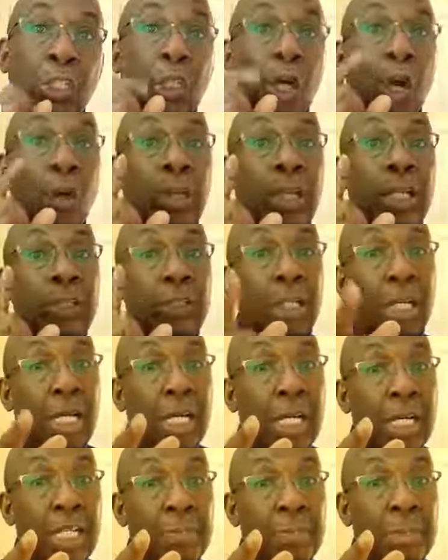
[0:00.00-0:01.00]
don't let your
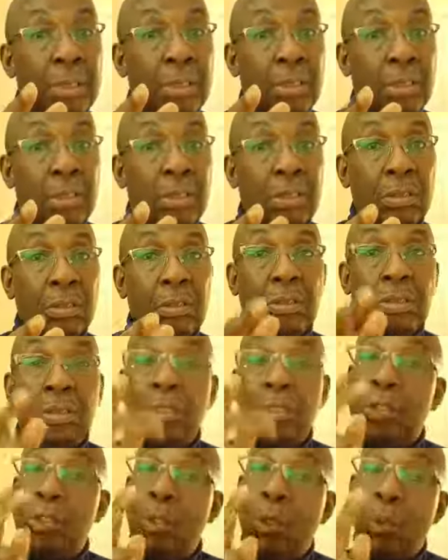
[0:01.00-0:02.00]
husband,
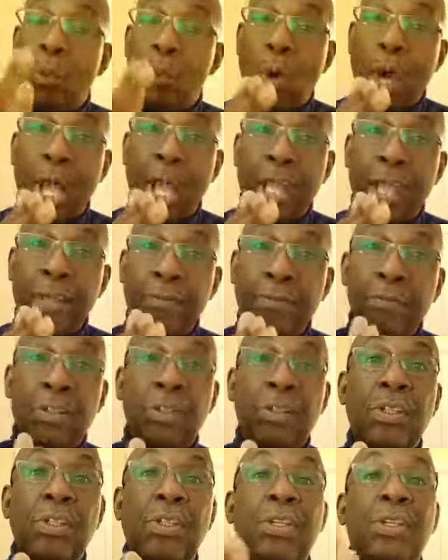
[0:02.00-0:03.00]
your wife,
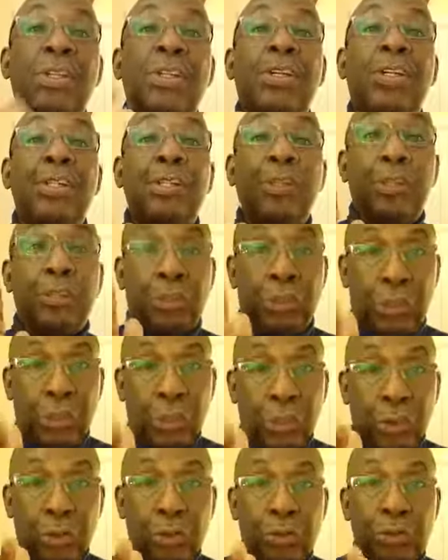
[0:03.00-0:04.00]
your
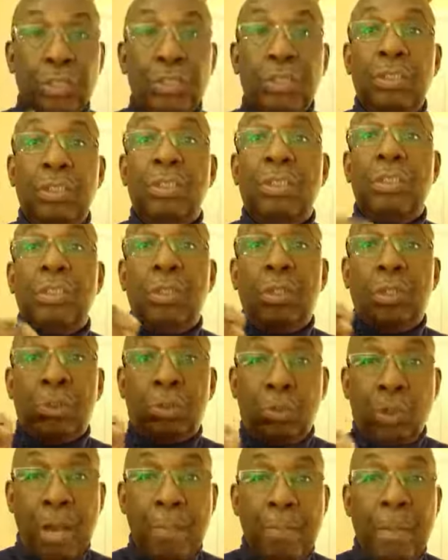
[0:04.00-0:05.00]
children, your
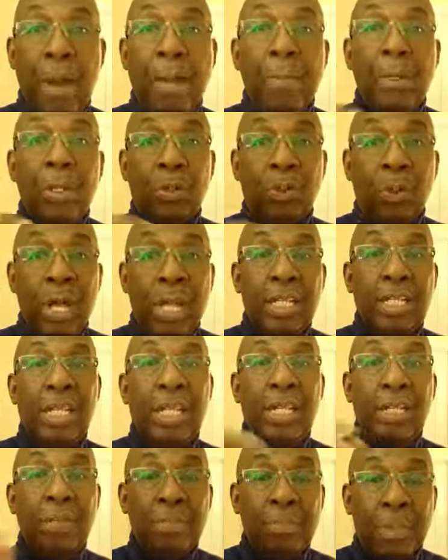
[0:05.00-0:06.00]
grandmama,
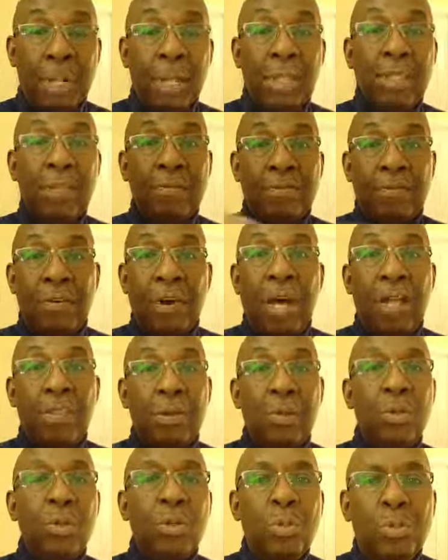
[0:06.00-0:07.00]
granddaddy, mother, and
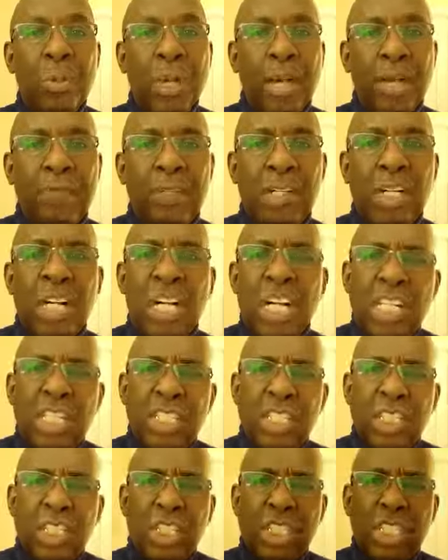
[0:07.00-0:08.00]
father, whomever,
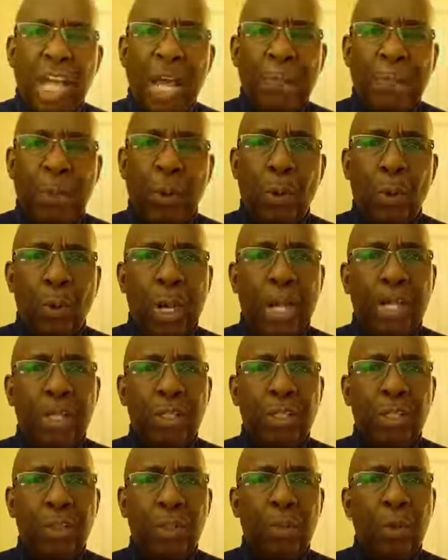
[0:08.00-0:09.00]

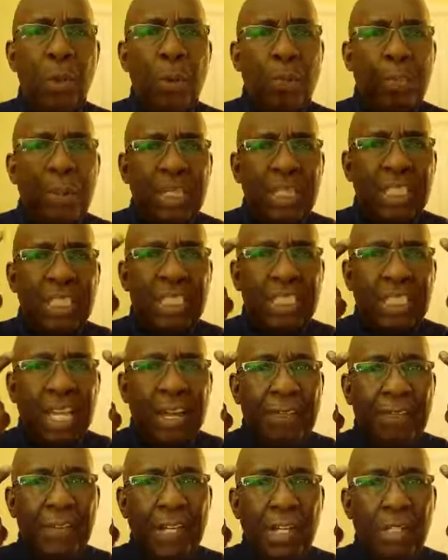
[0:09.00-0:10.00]
separate you. Put
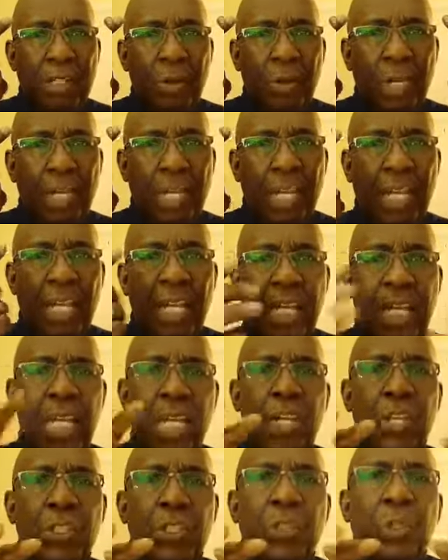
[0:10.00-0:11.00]
stuff in your
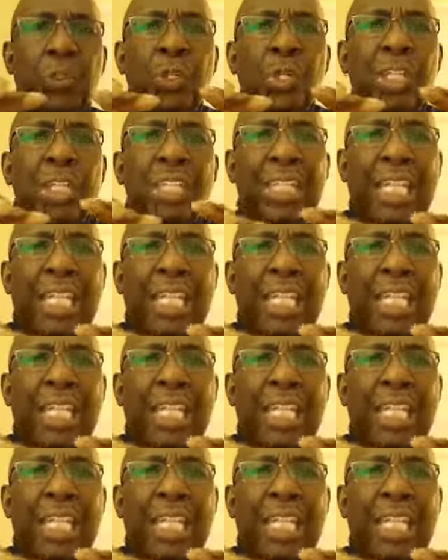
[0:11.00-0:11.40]
head to